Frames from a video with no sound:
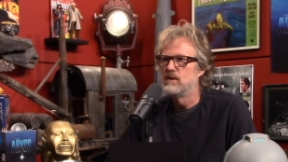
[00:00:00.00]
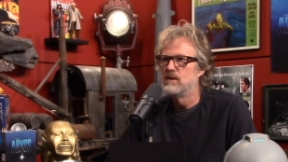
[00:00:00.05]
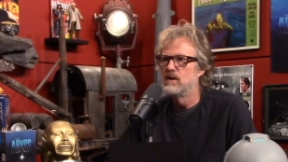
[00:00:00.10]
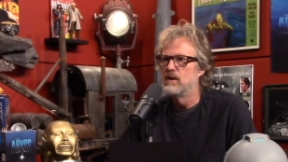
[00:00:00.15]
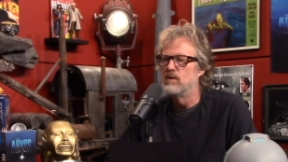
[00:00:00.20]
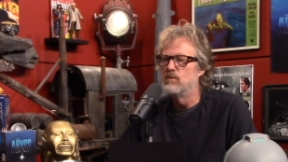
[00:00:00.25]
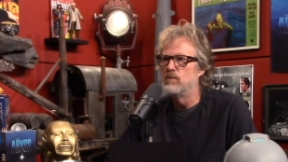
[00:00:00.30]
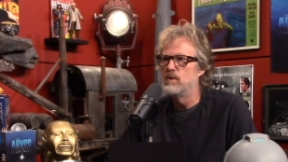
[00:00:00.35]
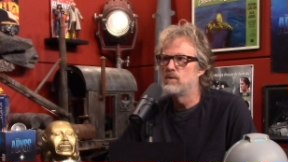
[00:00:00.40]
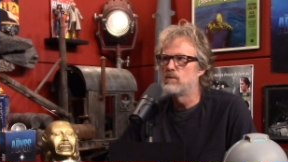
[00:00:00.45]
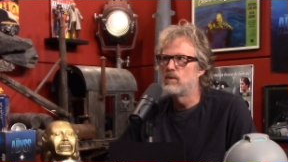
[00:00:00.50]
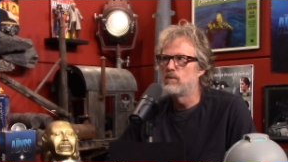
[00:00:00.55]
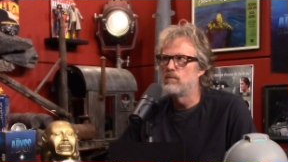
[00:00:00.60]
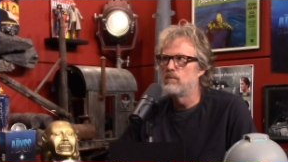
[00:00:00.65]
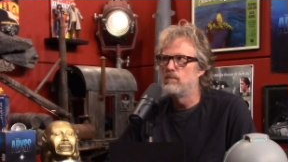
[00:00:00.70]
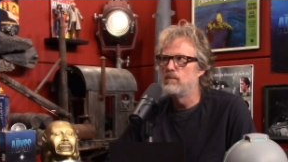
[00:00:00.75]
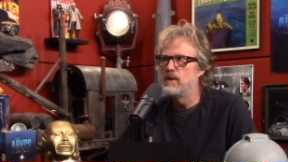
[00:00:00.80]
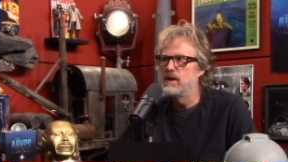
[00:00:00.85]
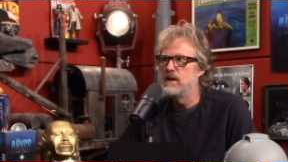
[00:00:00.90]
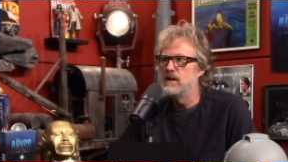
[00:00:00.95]
And we were
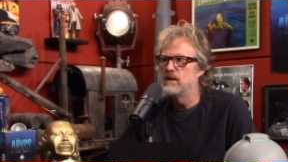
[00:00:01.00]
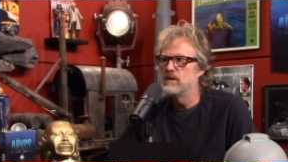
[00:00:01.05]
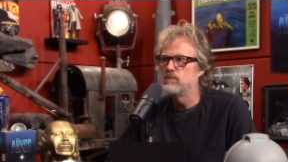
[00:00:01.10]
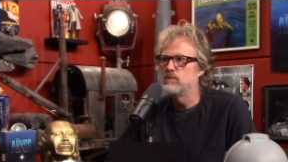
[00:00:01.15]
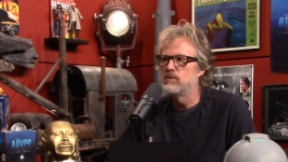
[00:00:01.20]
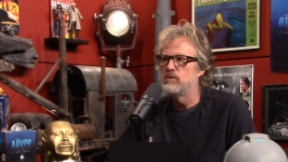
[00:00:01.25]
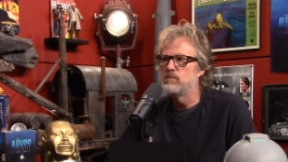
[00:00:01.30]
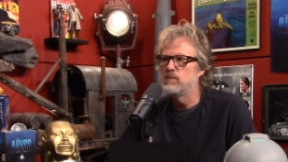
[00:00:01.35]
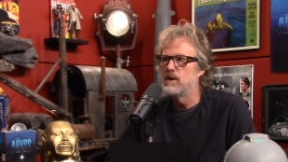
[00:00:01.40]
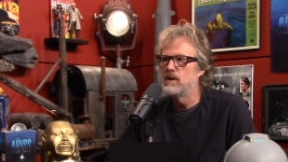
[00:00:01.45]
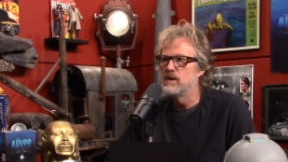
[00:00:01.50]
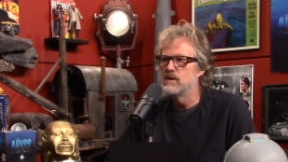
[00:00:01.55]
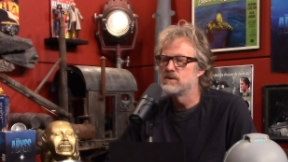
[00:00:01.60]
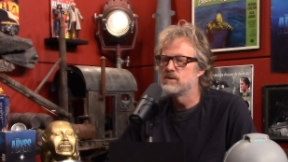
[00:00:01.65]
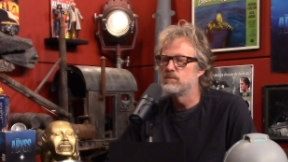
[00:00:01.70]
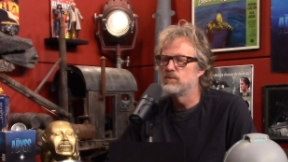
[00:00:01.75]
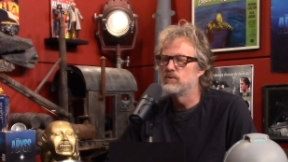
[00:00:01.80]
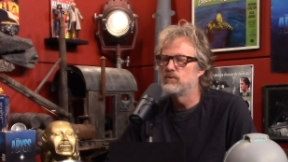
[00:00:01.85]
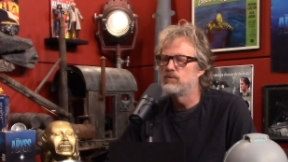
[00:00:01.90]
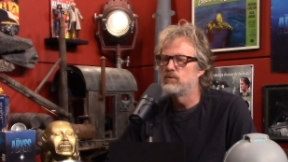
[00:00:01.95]
mainly
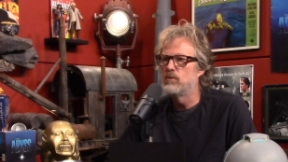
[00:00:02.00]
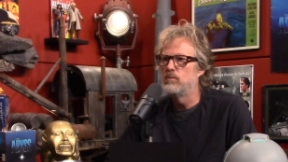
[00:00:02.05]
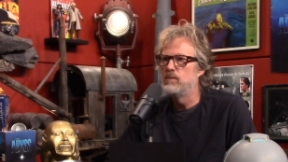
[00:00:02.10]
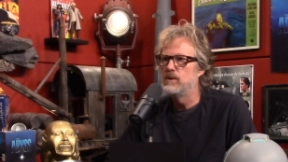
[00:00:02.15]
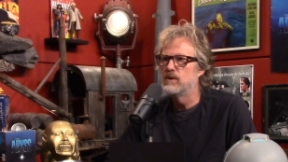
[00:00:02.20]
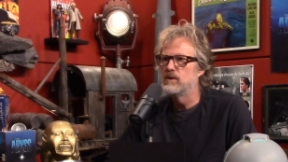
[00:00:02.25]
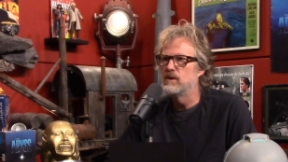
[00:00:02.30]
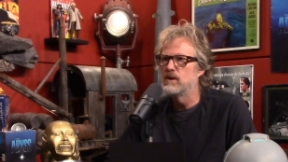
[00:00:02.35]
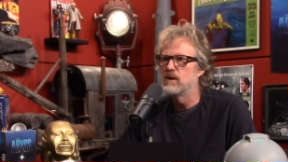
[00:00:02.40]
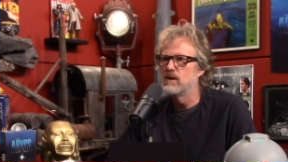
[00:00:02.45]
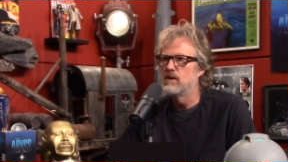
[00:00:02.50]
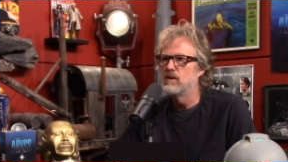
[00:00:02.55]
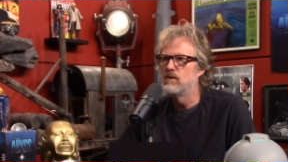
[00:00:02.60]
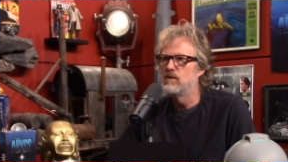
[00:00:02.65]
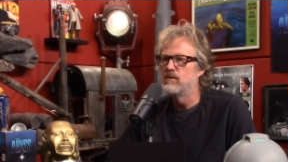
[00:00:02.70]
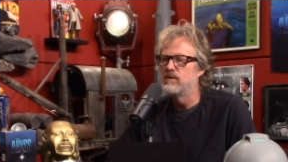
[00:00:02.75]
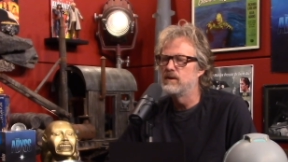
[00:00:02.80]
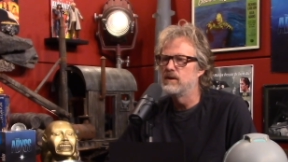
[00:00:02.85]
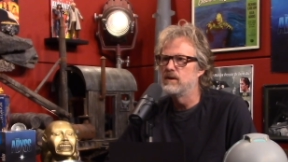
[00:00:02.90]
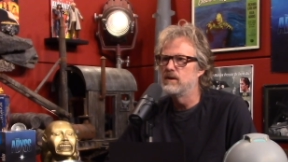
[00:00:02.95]
responsible for building all
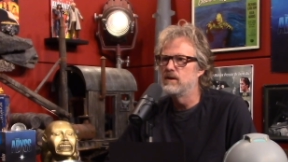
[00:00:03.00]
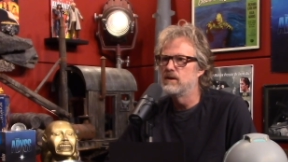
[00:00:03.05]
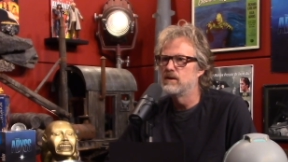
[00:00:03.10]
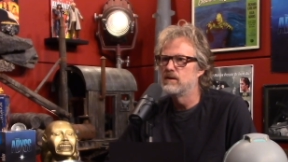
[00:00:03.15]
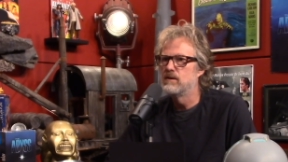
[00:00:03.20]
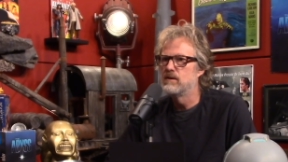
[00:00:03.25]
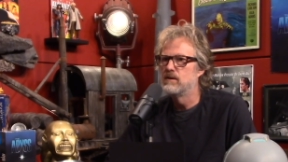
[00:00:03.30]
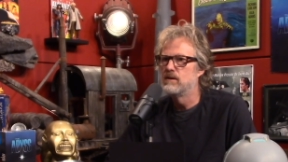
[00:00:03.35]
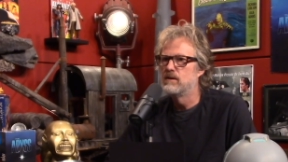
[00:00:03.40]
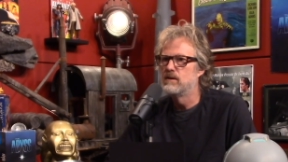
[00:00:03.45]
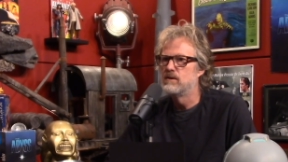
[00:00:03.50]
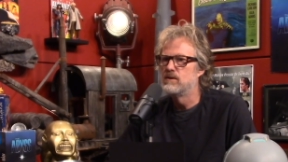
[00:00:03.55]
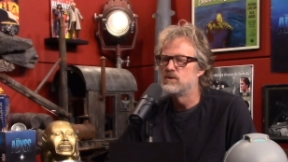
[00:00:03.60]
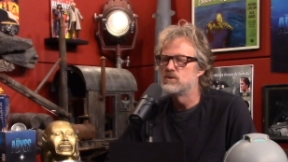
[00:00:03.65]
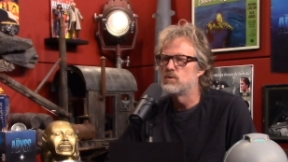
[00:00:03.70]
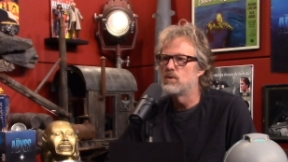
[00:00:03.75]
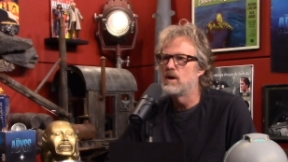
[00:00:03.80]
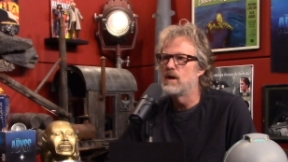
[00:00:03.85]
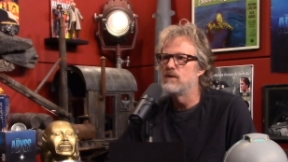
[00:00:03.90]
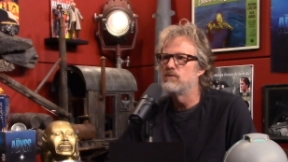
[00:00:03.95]
the
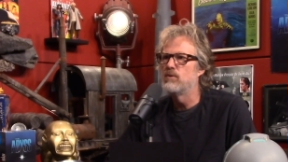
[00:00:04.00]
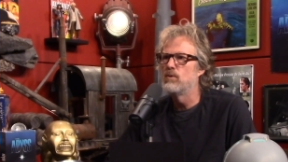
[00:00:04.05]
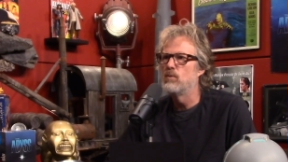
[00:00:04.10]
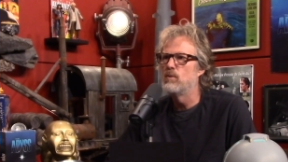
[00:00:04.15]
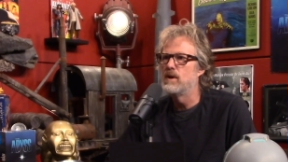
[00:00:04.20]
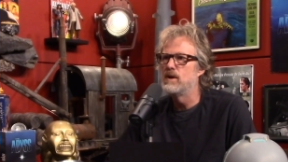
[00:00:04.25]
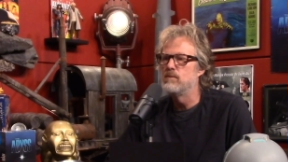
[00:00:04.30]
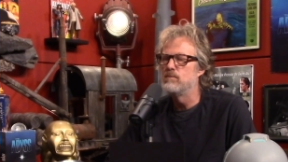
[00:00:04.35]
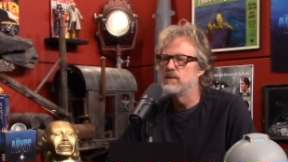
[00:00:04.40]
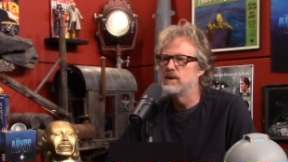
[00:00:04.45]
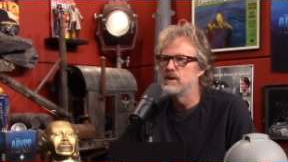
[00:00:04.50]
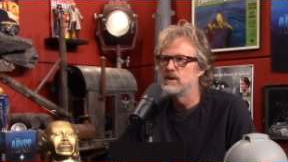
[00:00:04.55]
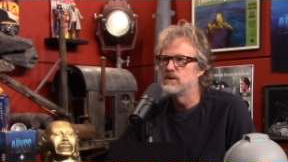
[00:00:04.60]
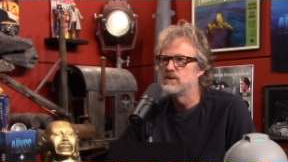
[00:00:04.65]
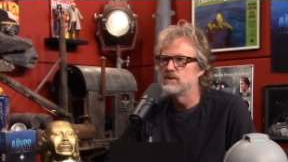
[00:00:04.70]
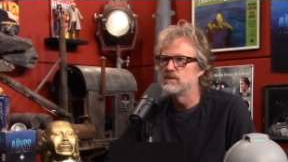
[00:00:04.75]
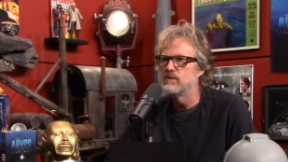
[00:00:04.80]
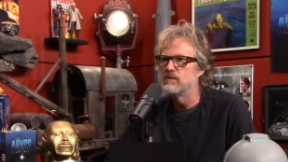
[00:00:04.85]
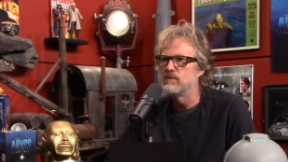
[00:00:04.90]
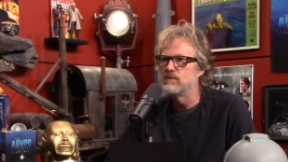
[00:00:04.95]
dry for wet
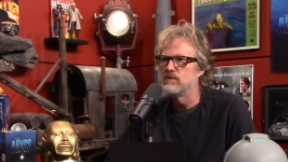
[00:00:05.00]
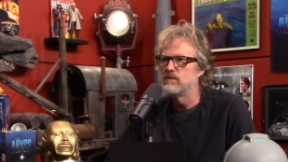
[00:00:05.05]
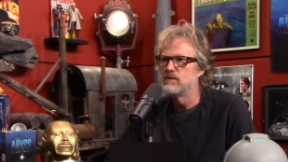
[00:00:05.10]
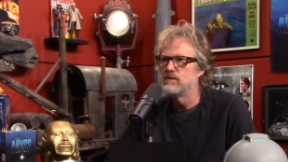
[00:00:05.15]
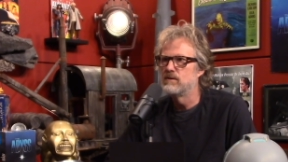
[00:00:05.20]
miniatures.